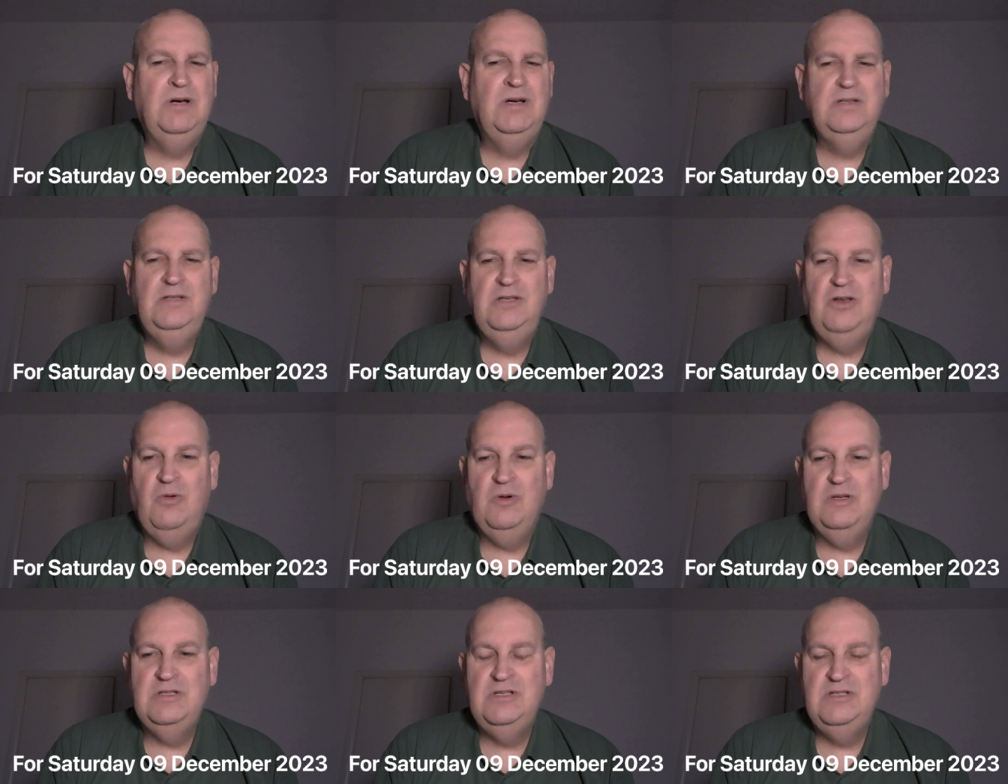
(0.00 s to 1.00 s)
but you know
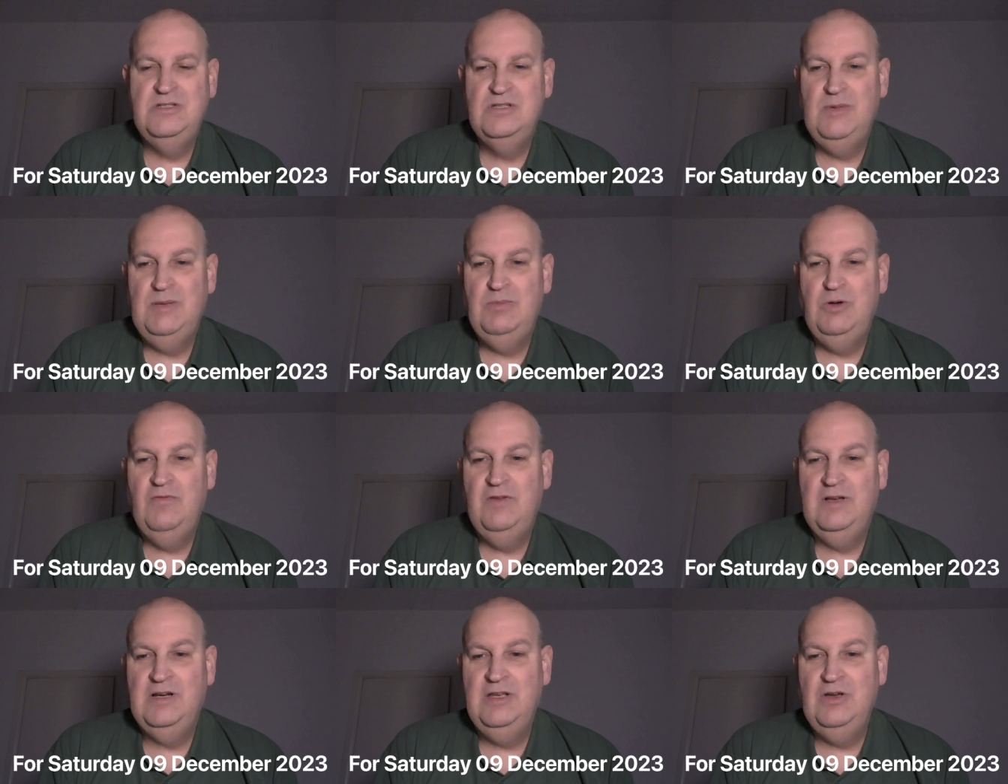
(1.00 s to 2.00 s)
what it is, to be
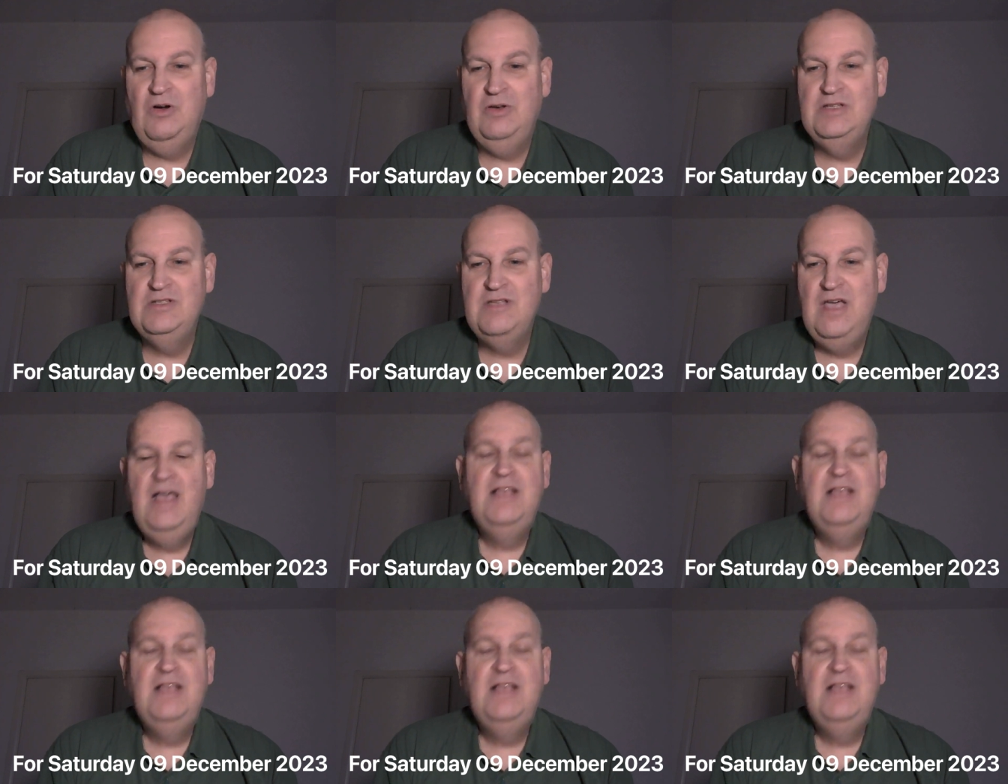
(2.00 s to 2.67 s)
perfectly honest.